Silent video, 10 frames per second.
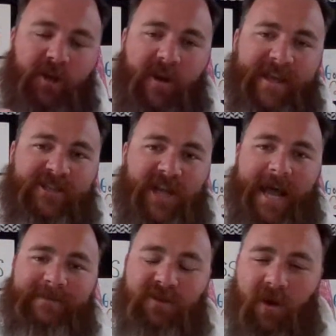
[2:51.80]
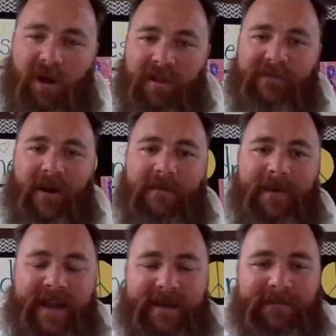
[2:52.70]
Great job to all of our
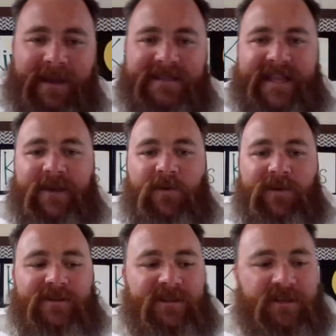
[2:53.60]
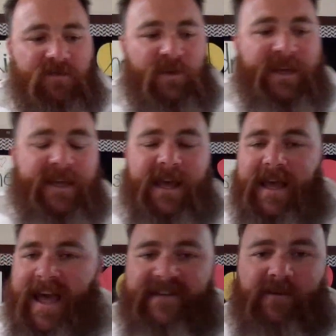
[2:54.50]
mighty Mustang winners this week.
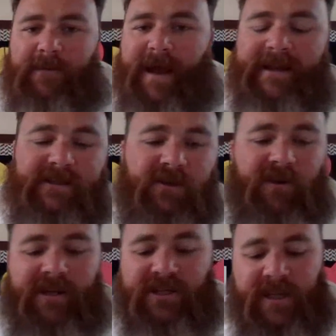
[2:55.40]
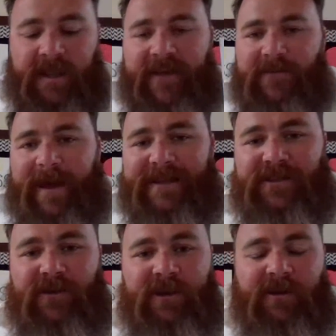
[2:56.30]
Everybody's crushing it. Everybody's
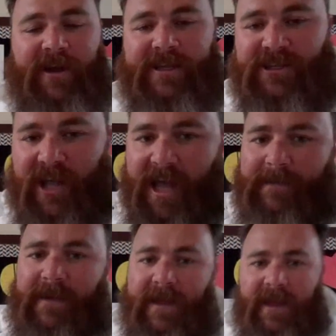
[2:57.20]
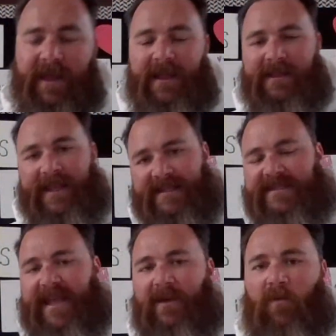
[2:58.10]
doing a great job. Let's
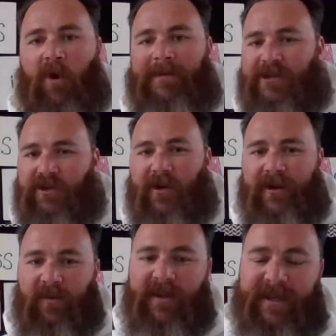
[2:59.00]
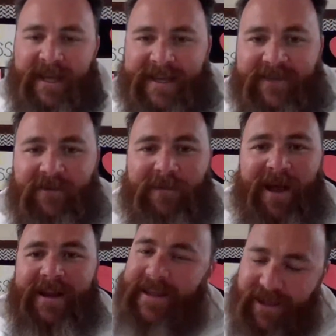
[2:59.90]
stay warm. Enjoy your weekend,
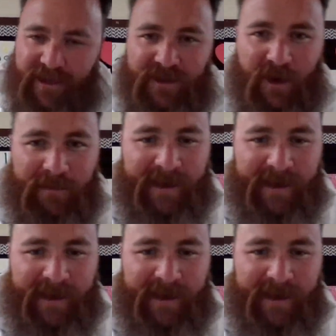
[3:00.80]
everybody. Go